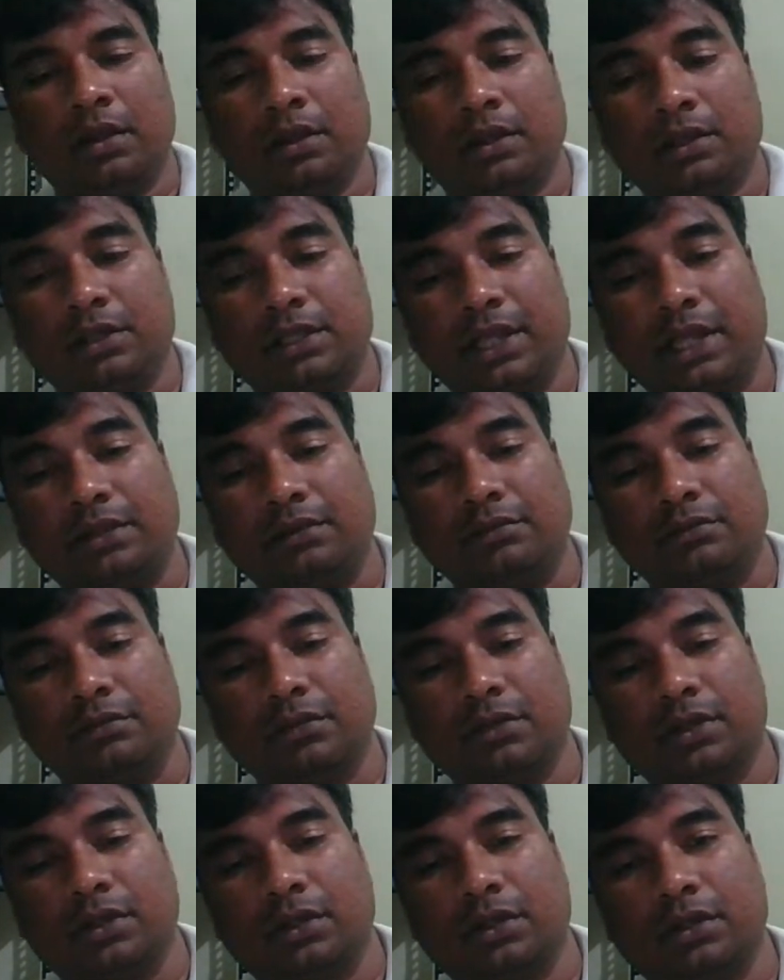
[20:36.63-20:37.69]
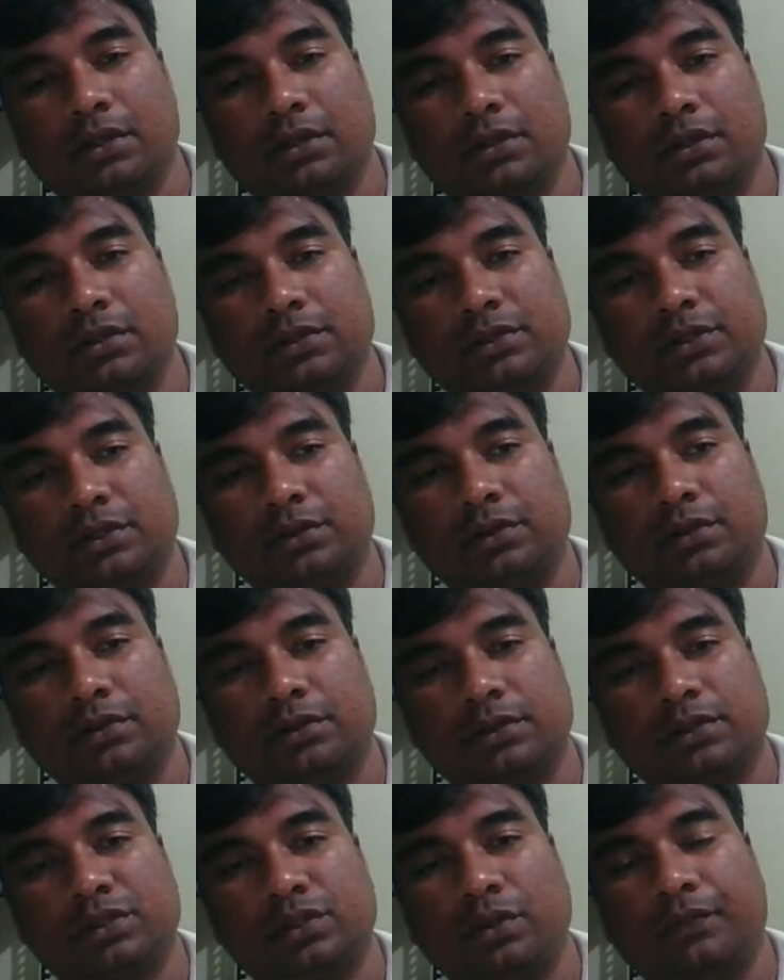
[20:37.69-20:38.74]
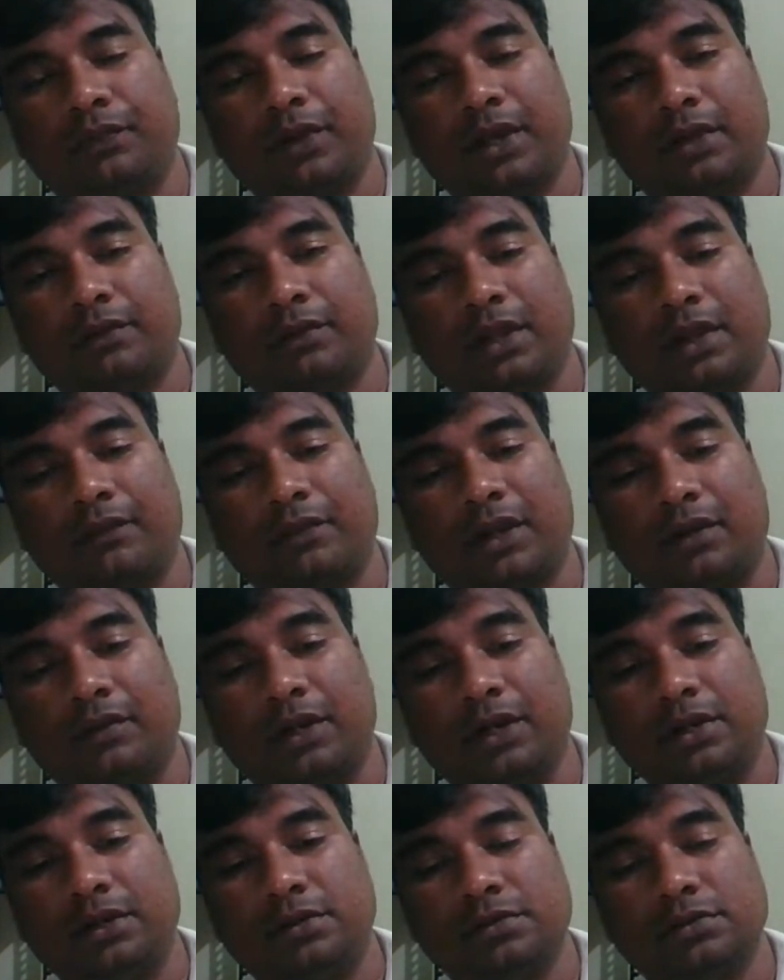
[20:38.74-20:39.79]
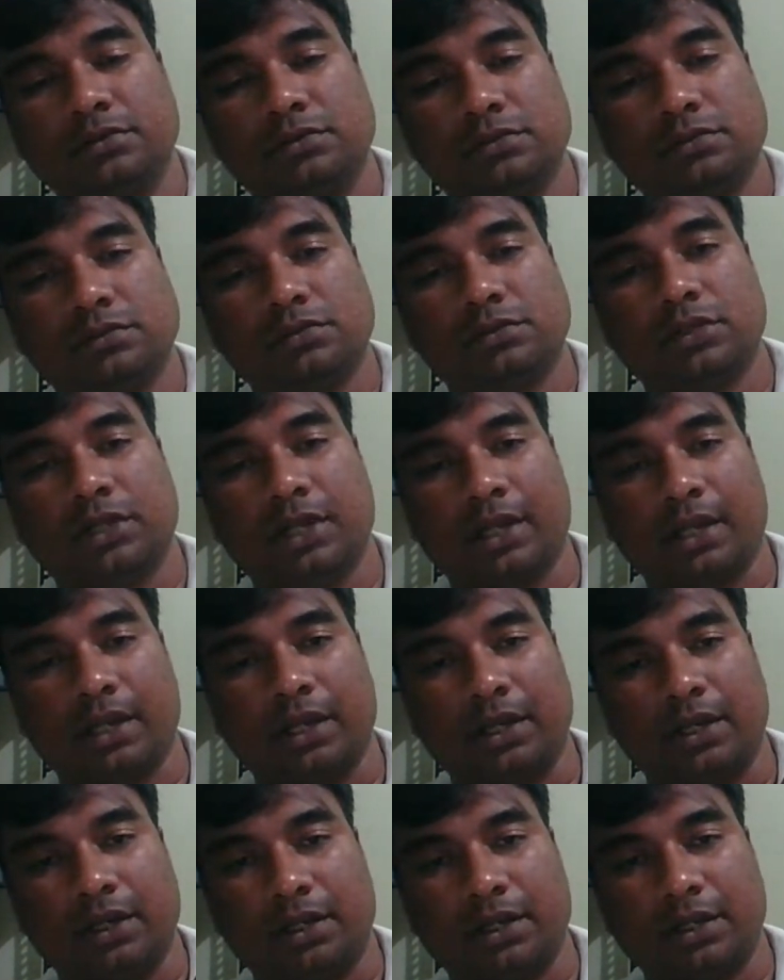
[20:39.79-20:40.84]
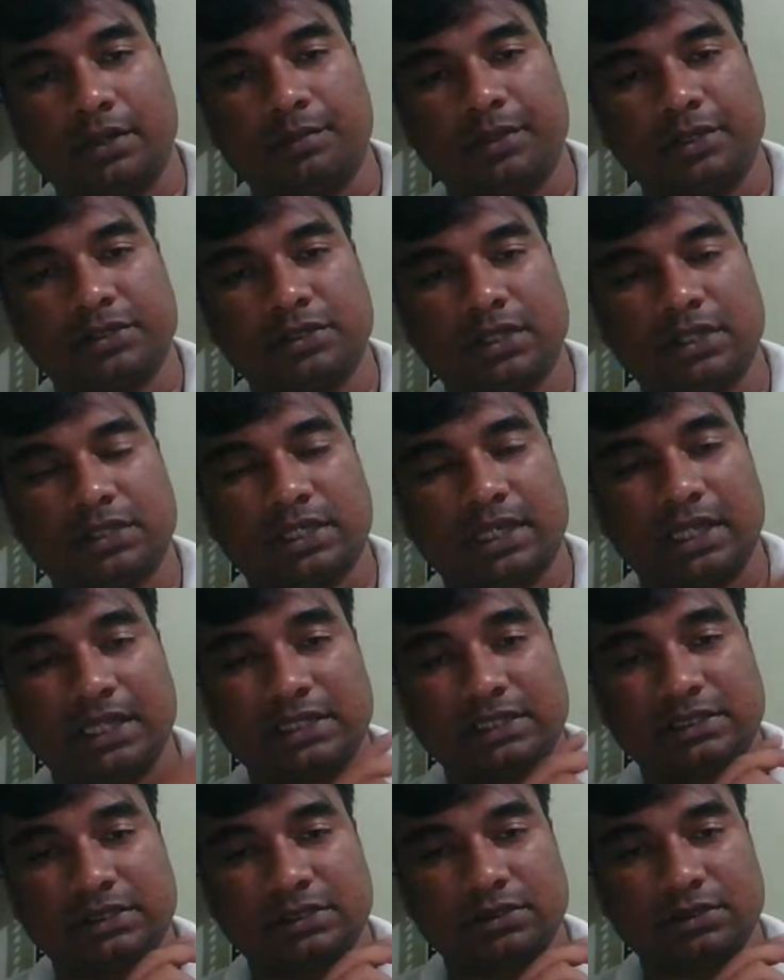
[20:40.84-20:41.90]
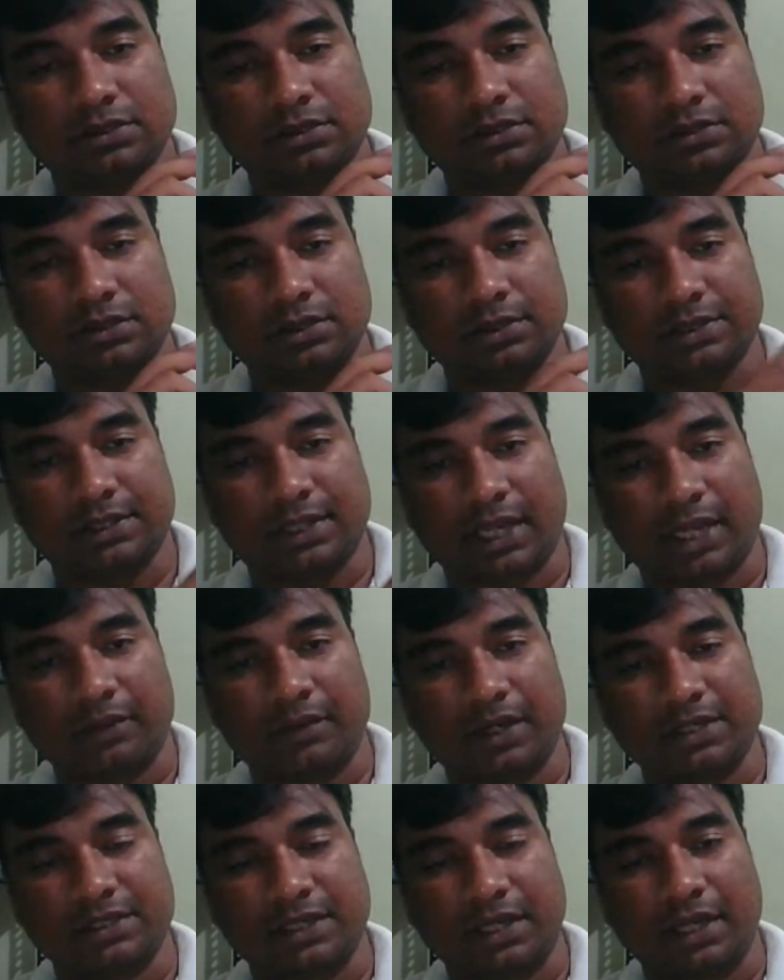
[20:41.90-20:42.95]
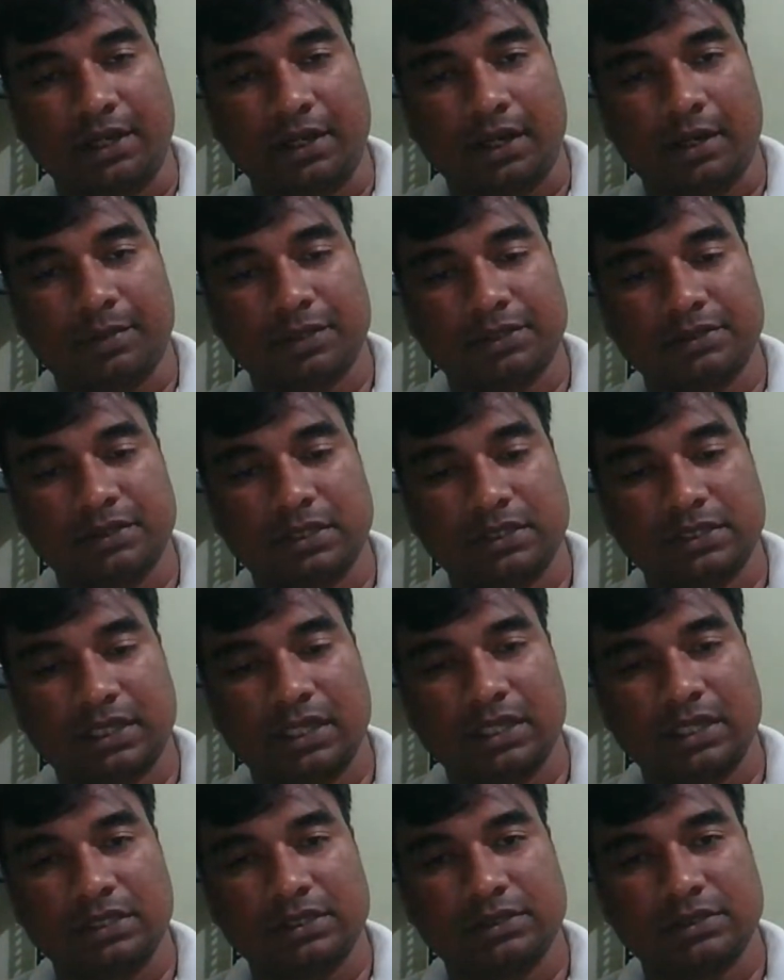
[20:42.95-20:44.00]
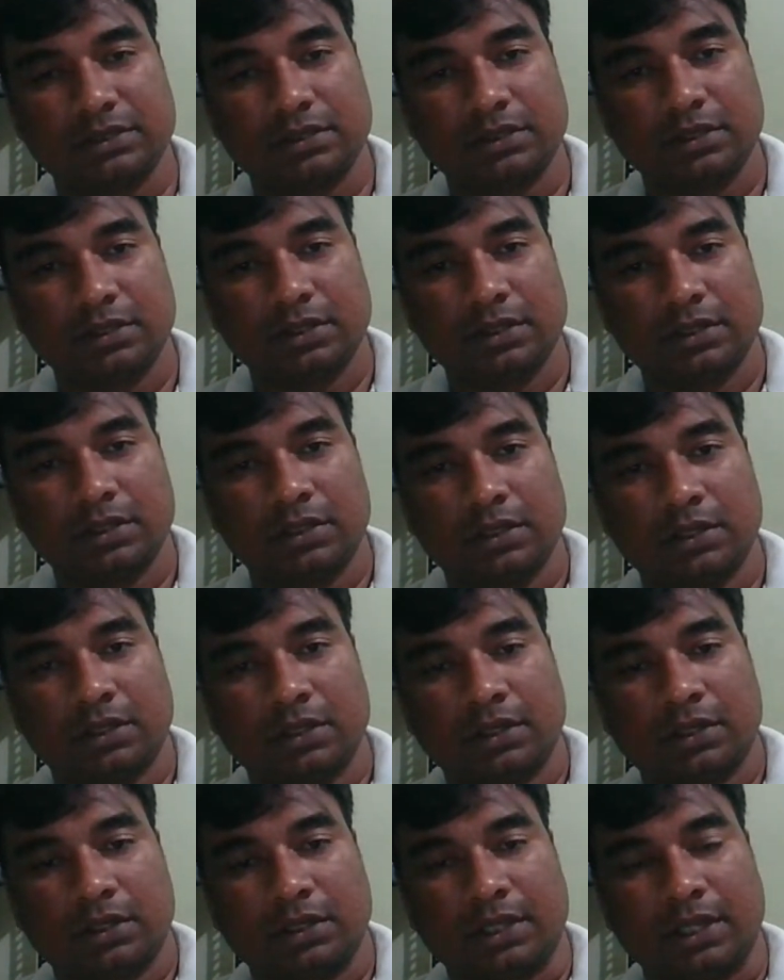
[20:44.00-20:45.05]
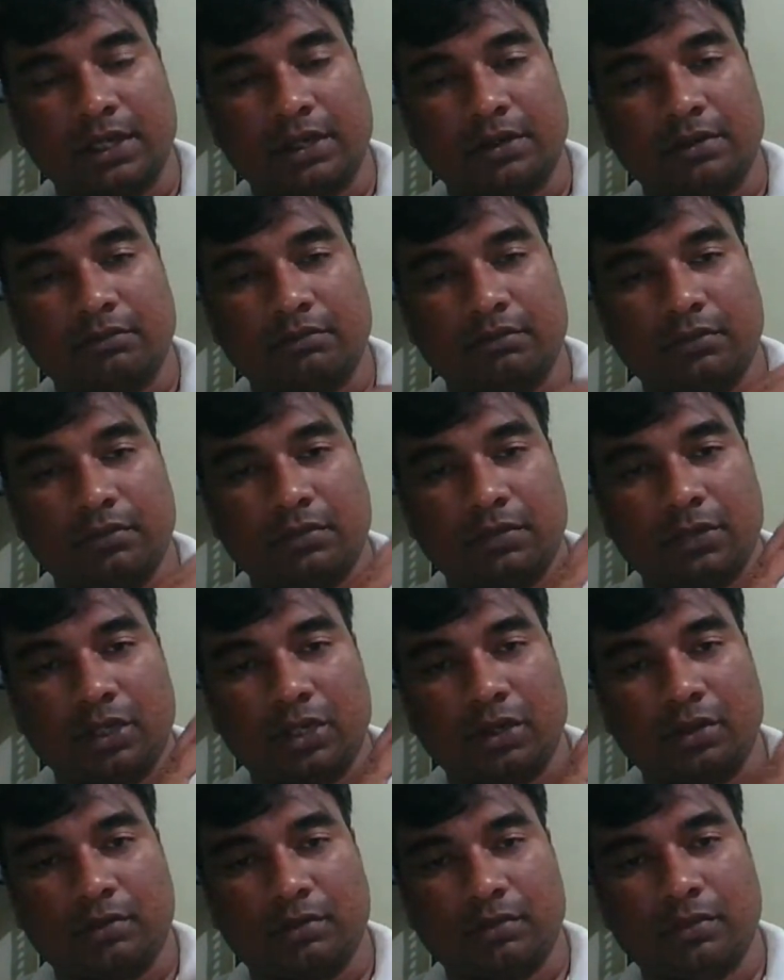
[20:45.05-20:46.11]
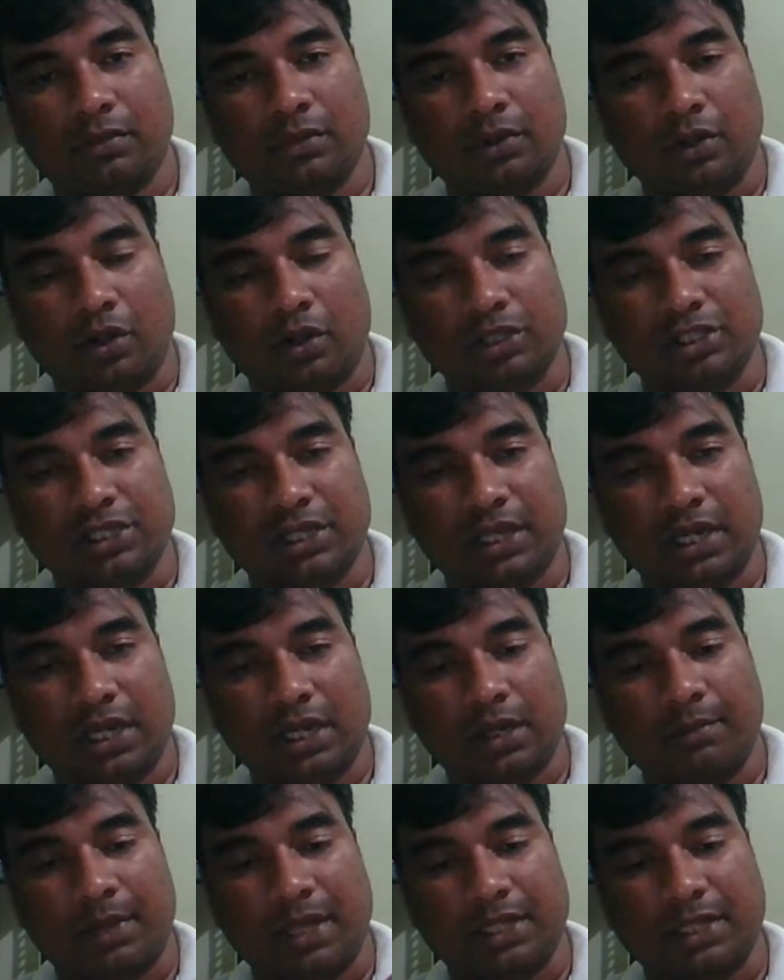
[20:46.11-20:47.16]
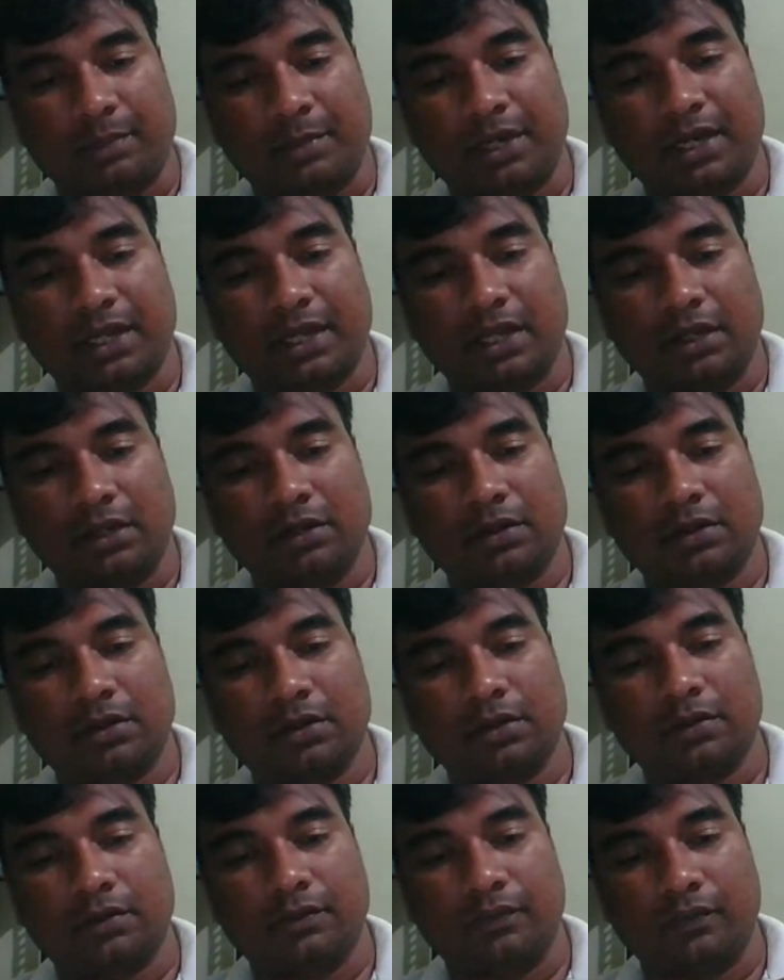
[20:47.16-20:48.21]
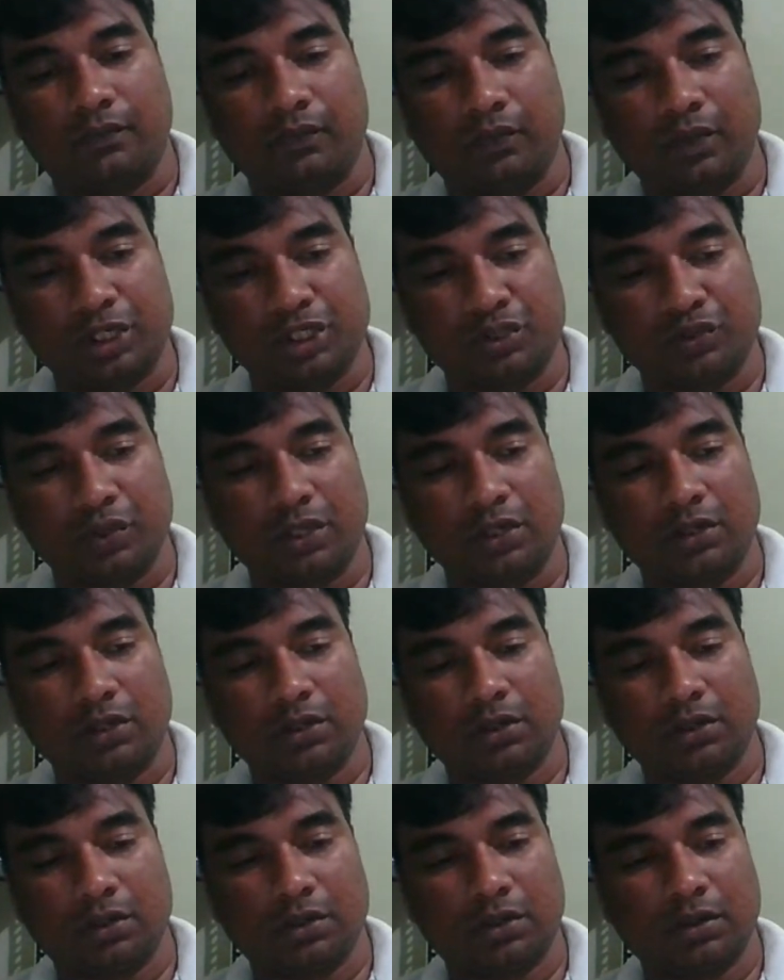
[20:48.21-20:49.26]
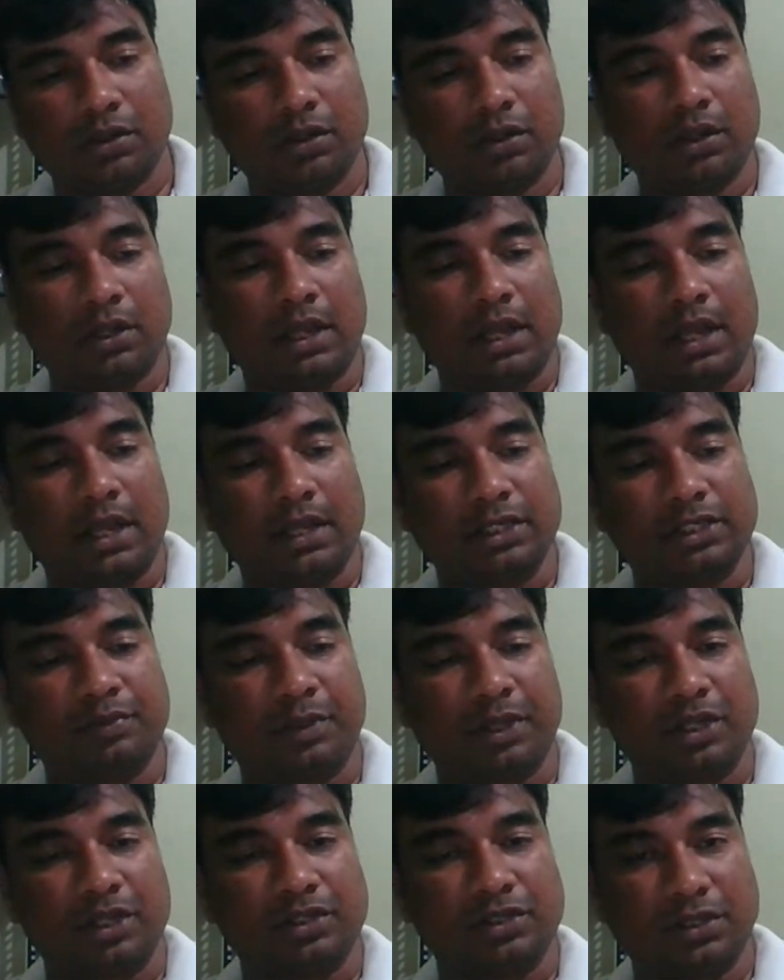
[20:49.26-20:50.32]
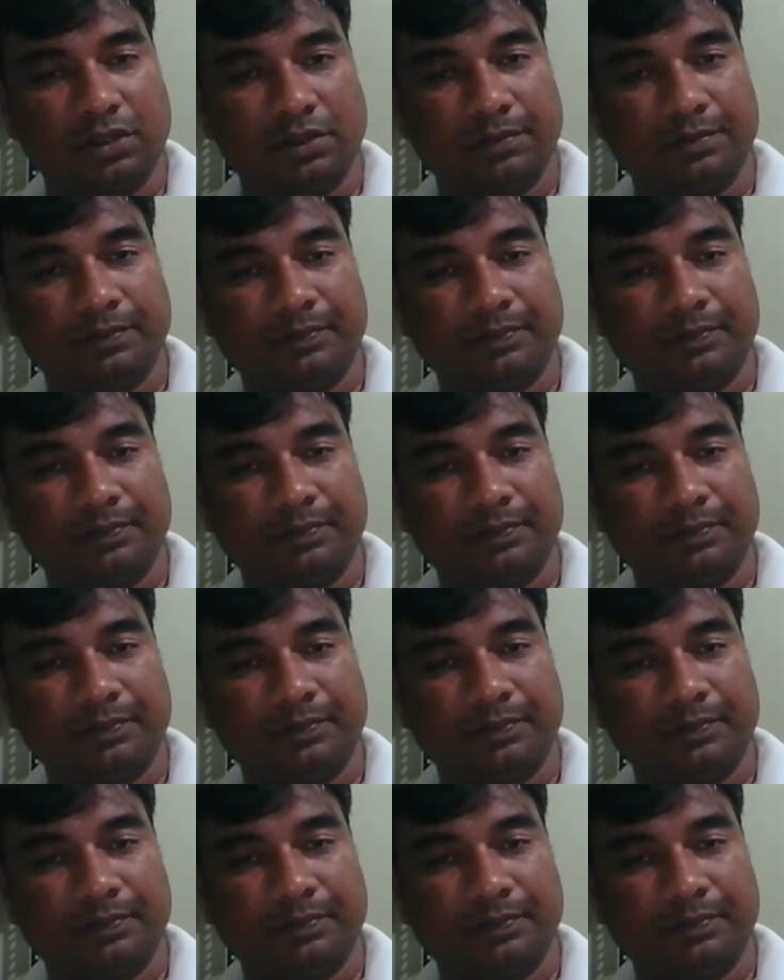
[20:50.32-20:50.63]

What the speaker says: Then, so far we have covered interpersonal skills. Second one is intrapersonal skills. Then logical, mathematical, visual, and spatial.